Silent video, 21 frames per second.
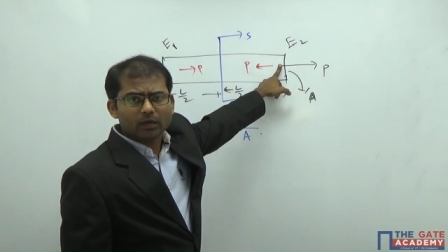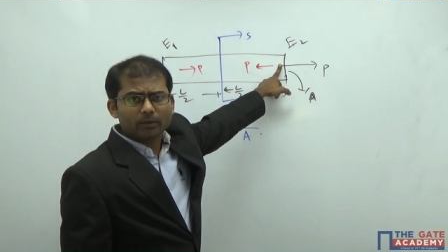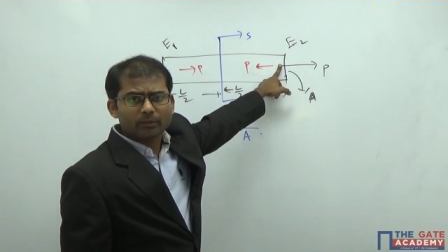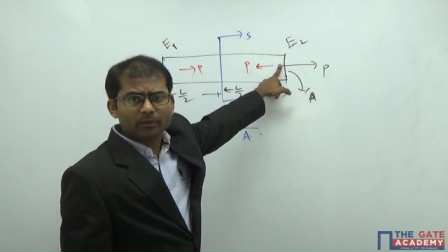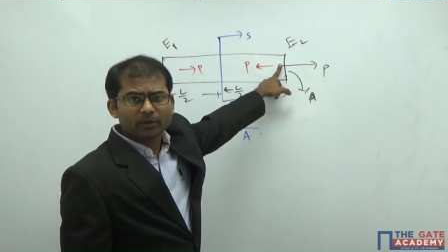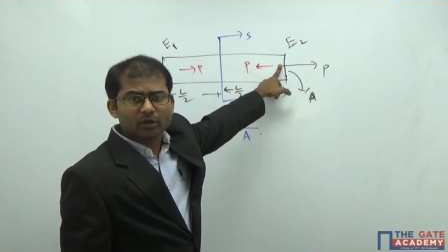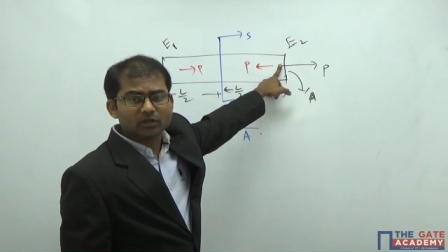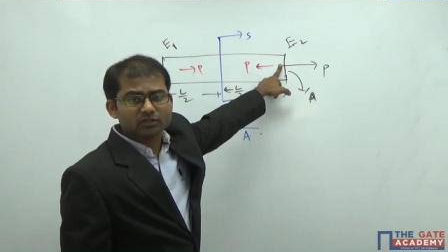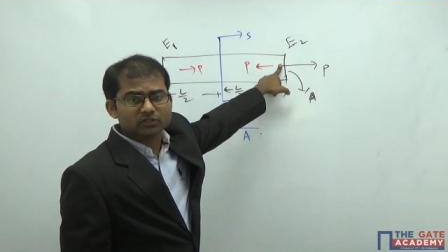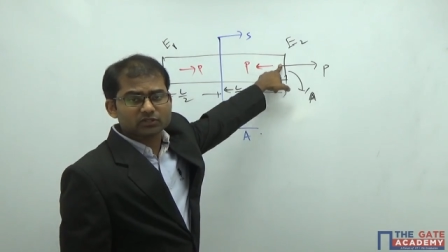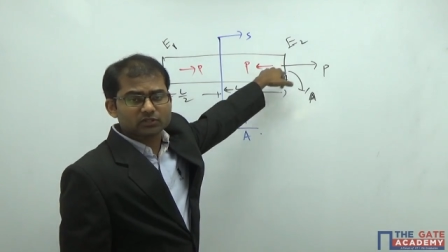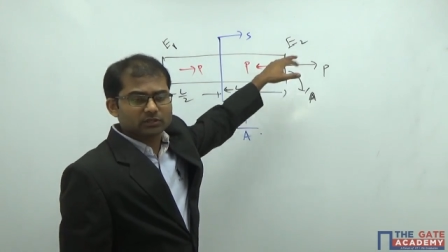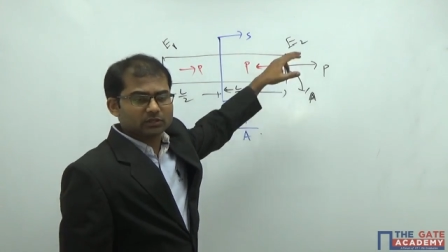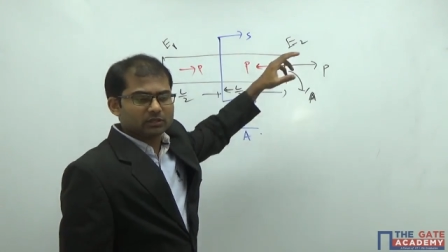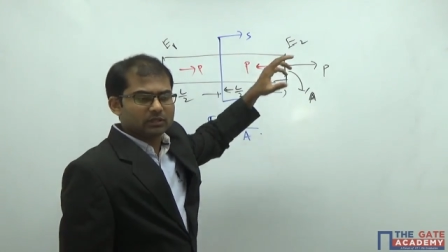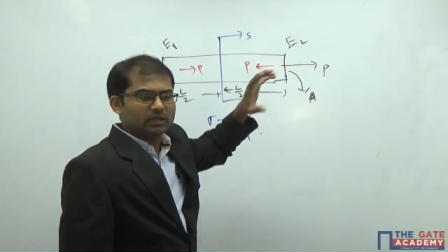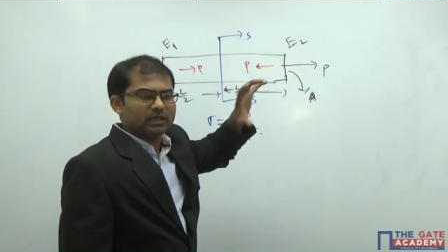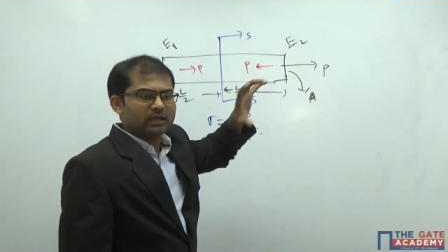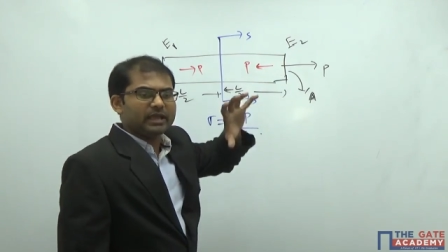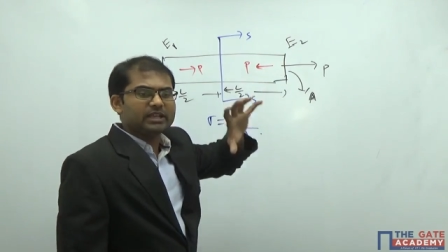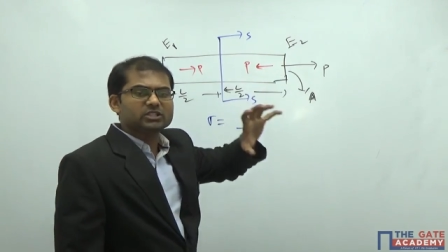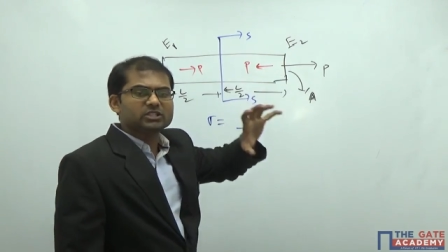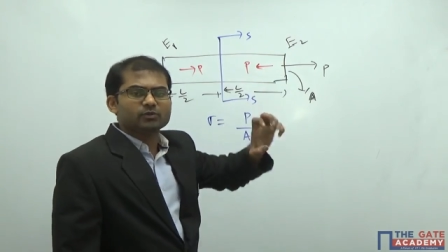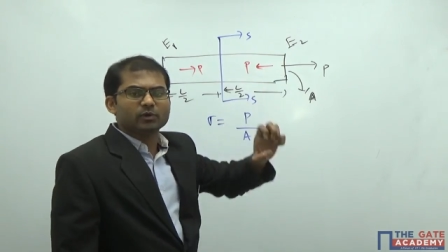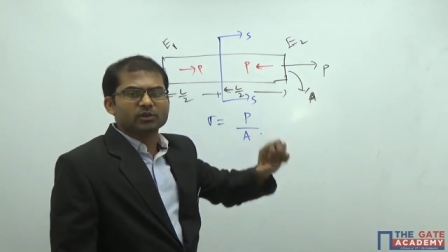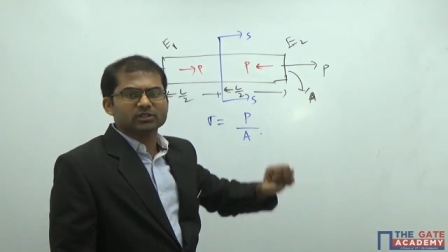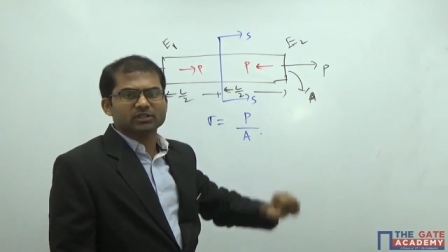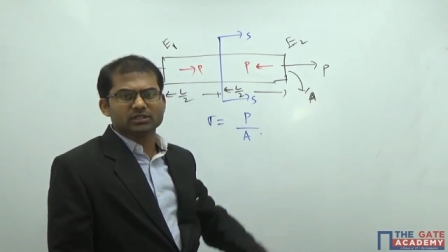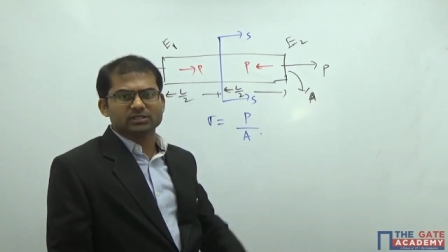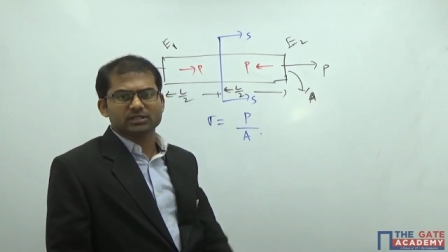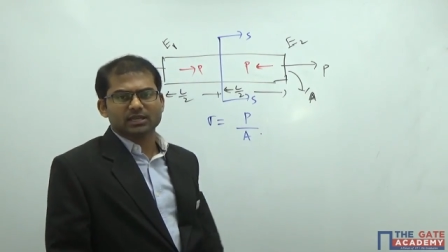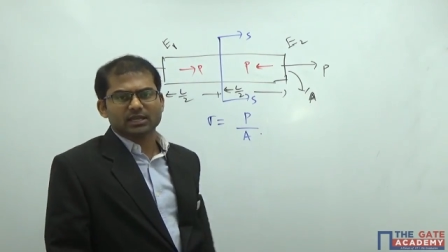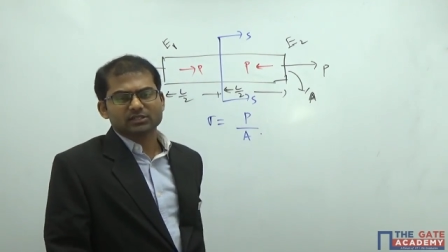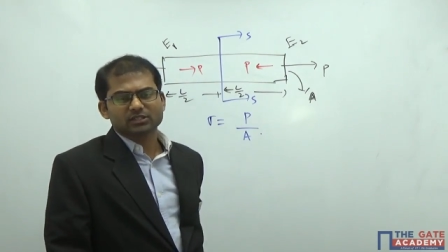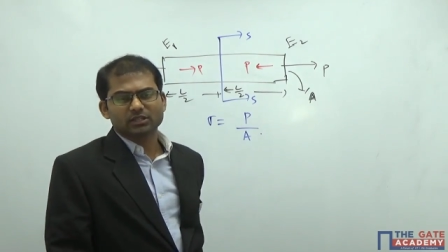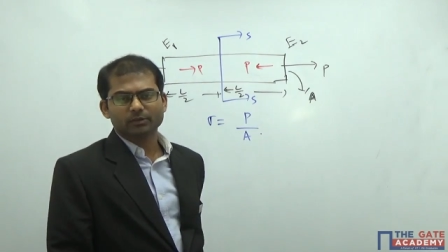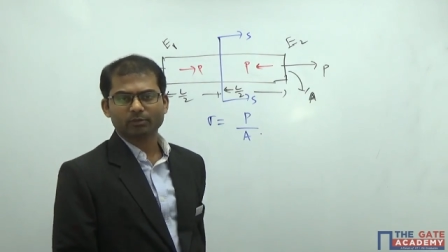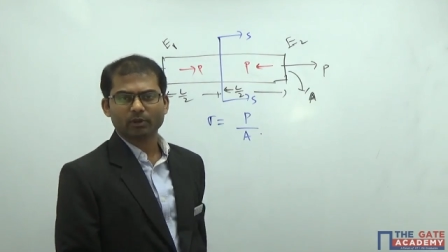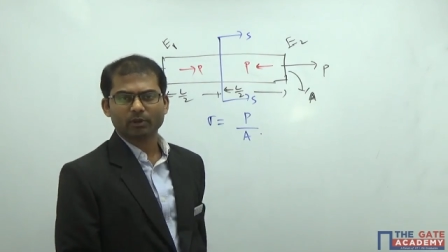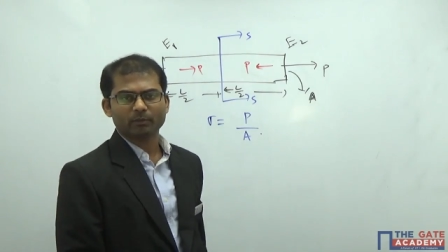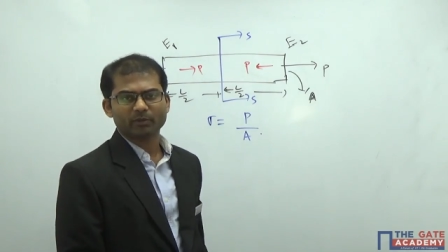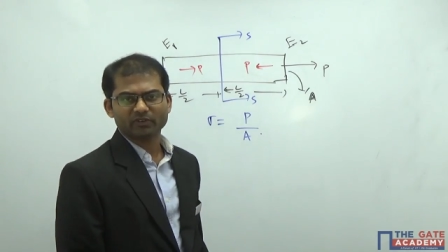because Young's modulus is
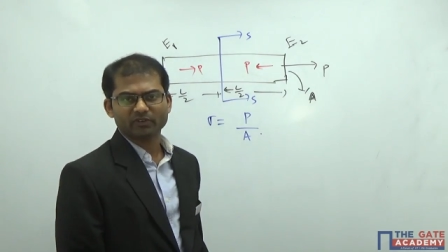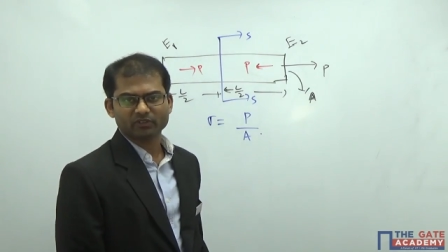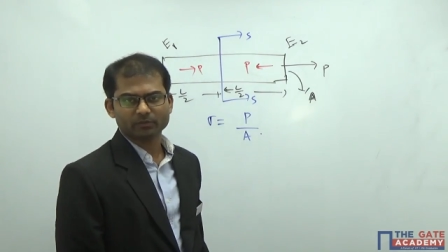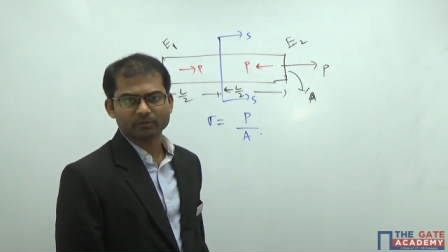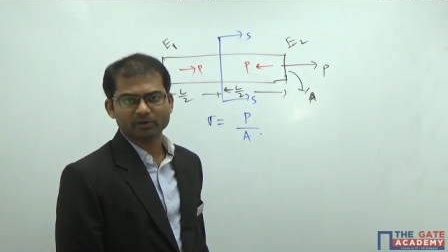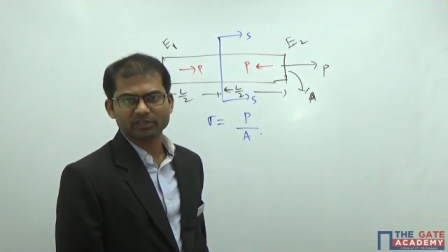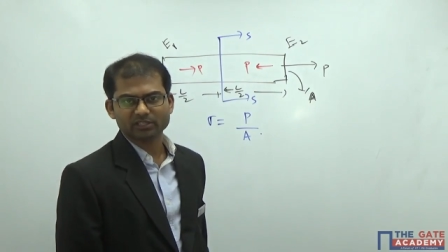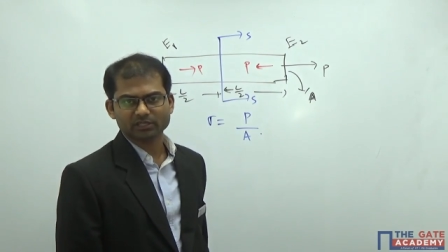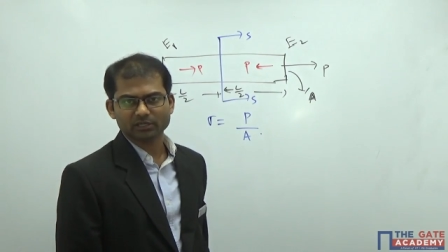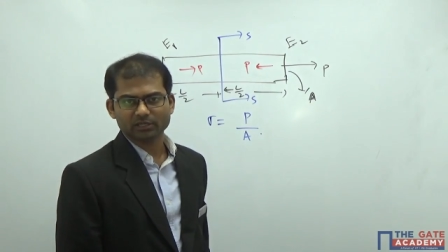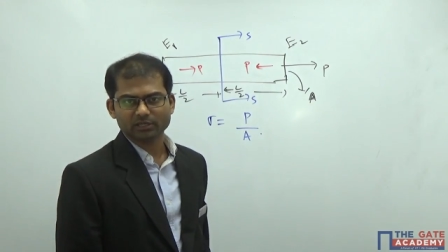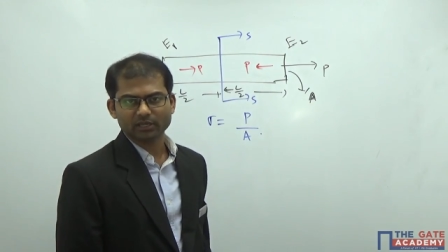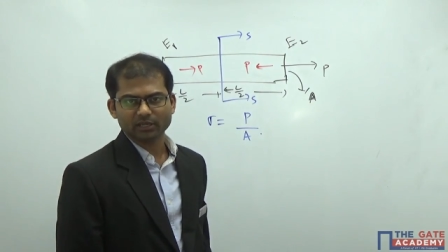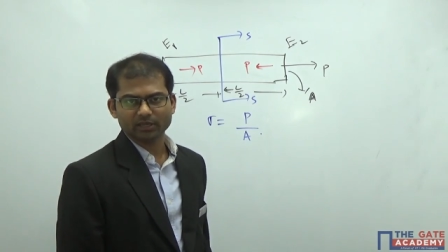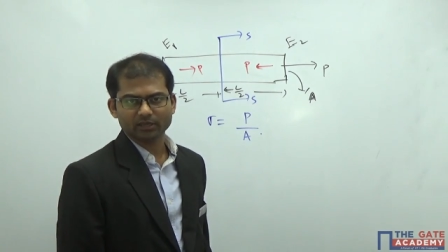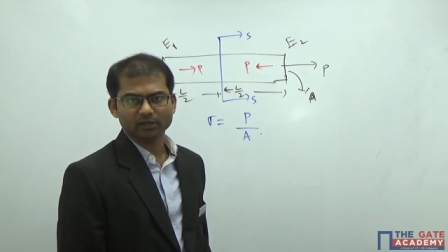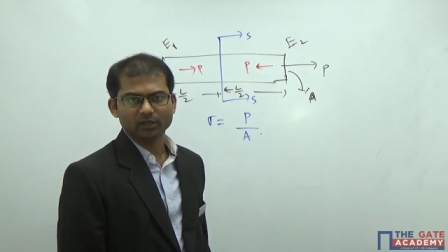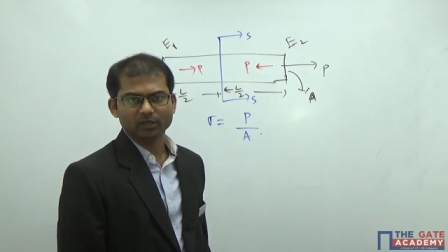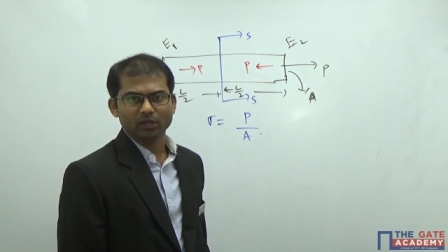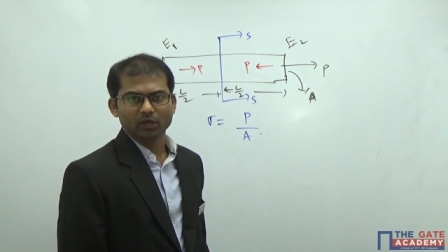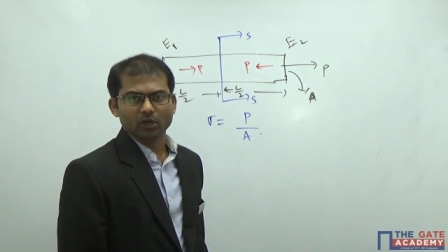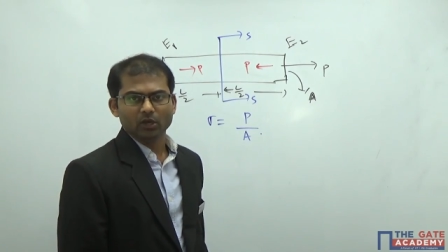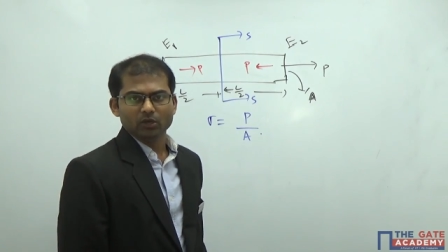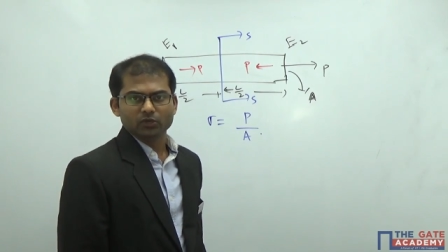actually a property of the material here.